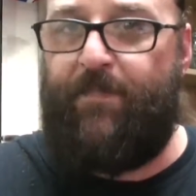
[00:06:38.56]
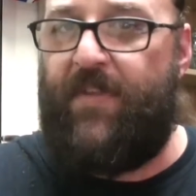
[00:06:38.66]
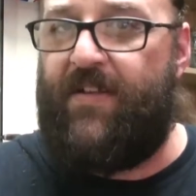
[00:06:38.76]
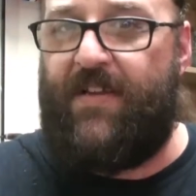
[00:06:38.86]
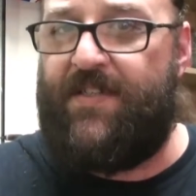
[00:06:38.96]

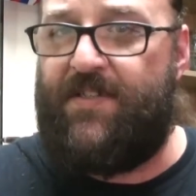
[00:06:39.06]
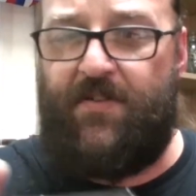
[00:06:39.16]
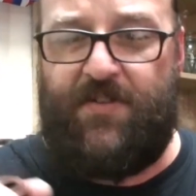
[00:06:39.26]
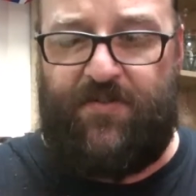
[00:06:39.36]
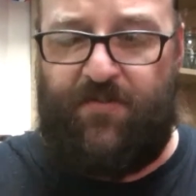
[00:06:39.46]
It has a
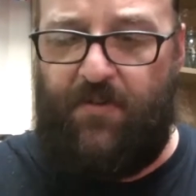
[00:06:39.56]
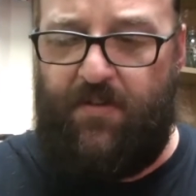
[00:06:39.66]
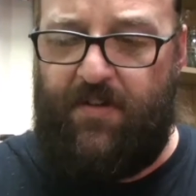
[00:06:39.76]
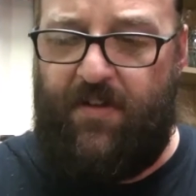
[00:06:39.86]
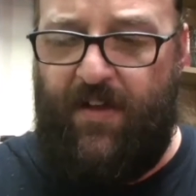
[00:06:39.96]
nice
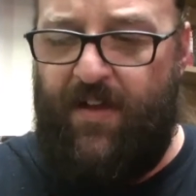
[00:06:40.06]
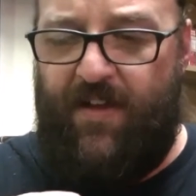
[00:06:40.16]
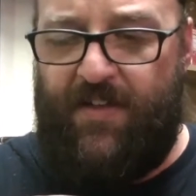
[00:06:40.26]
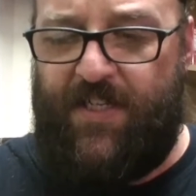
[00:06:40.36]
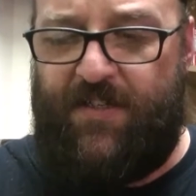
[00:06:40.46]
draw on
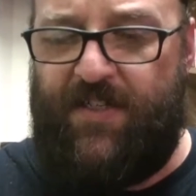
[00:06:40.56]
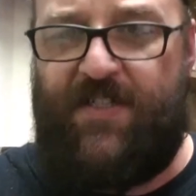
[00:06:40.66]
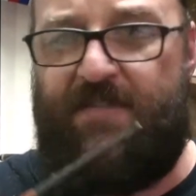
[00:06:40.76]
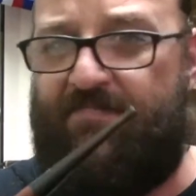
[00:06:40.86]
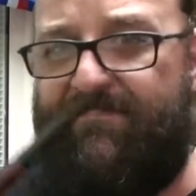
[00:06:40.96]

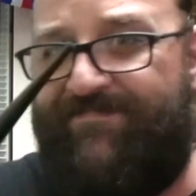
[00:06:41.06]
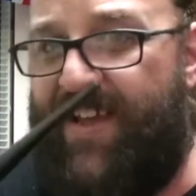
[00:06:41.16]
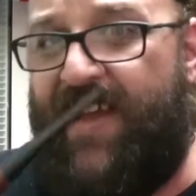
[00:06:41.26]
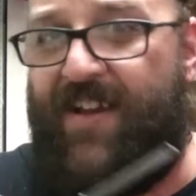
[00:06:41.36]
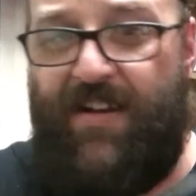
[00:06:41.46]
it.
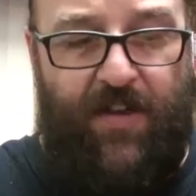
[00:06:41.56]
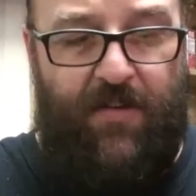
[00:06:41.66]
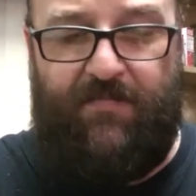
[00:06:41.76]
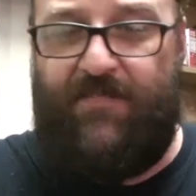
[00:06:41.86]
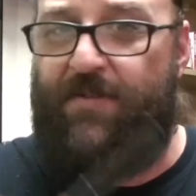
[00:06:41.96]

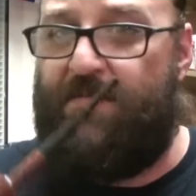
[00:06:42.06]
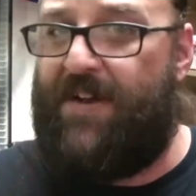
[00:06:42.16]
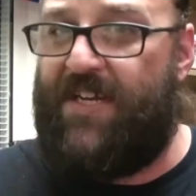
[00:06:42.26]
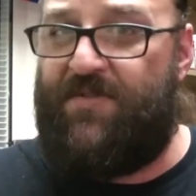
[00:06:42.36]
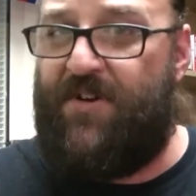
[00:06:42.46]
The
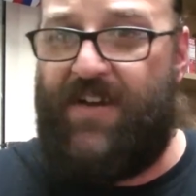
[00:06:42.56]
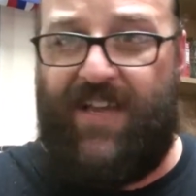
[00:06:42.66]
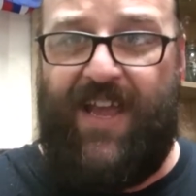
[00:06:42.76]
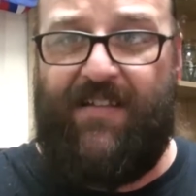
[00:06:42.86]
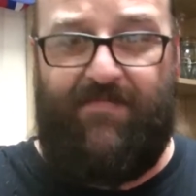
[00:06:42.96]
money's right
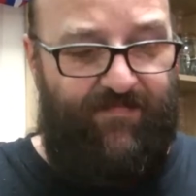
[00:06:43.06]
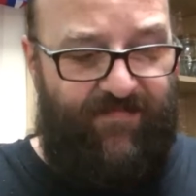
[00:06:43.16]
again.